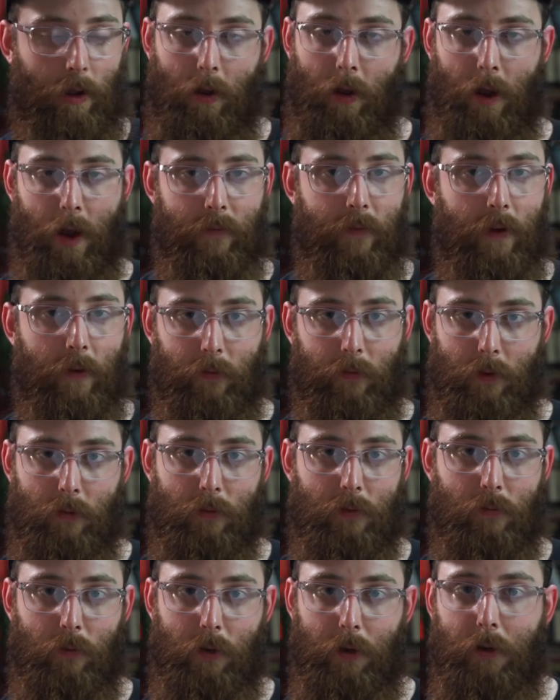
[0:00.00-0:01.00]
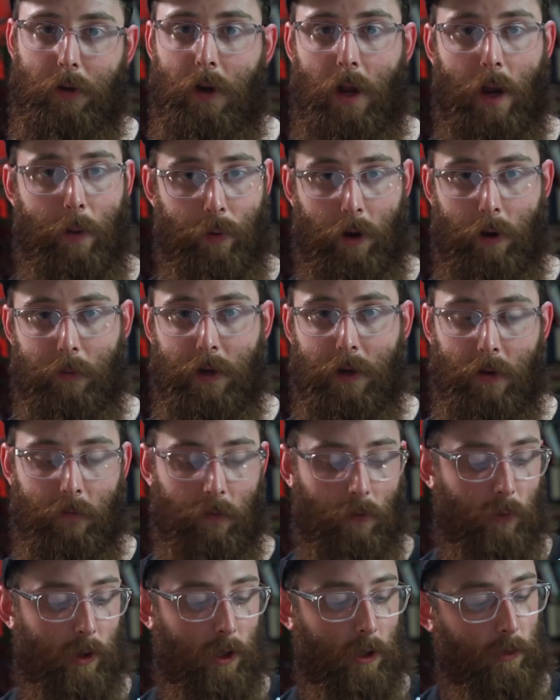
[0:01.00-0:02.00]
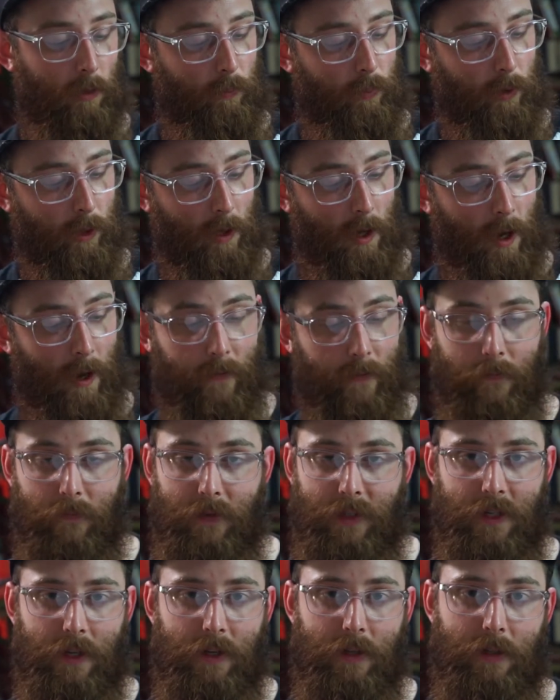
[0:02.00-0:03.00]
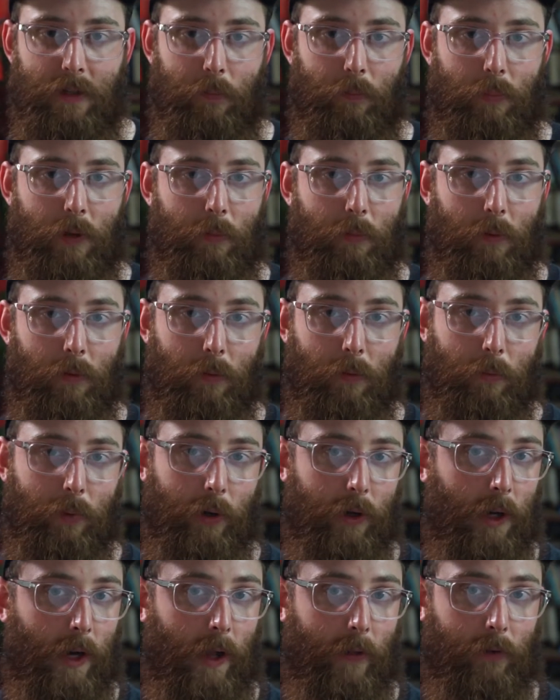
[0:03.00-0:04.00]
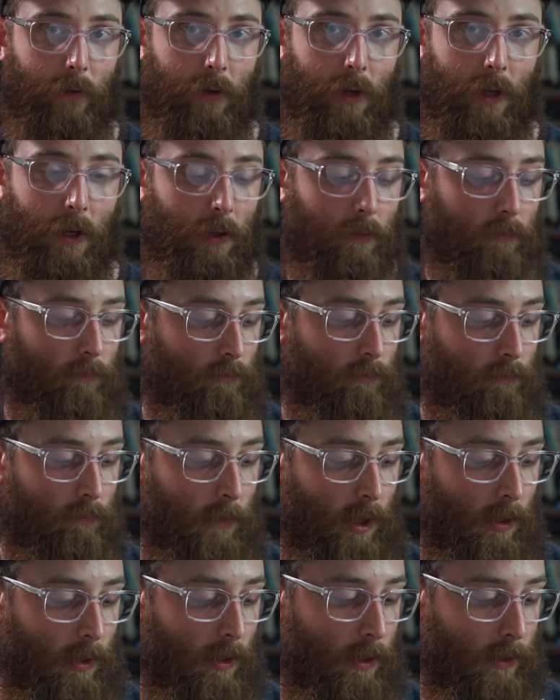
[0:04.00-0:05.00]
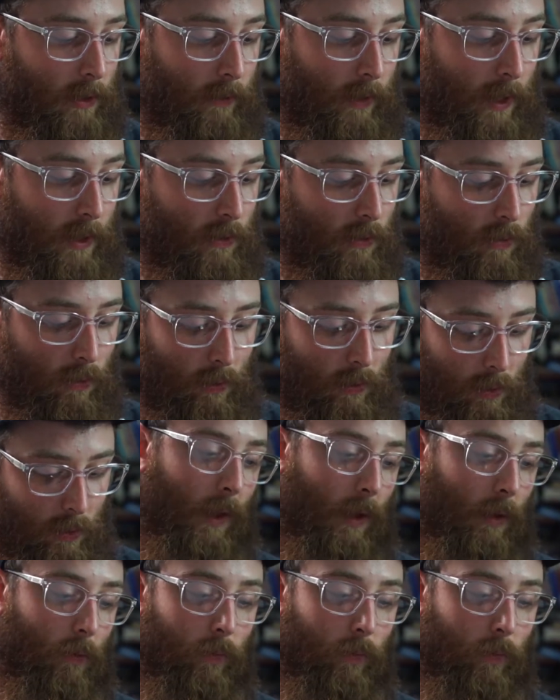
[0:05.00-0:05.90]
I've never used one, I probably never will, but I've seen some people put it on their kit, so that's cool.